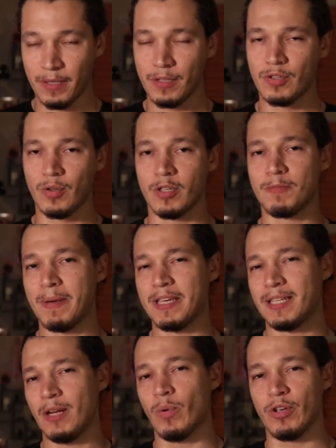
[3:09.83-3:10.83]
So
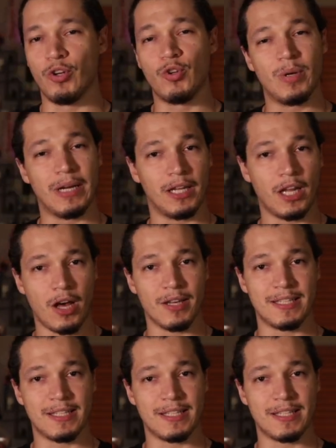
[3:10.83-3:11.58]
especially when you're doing a long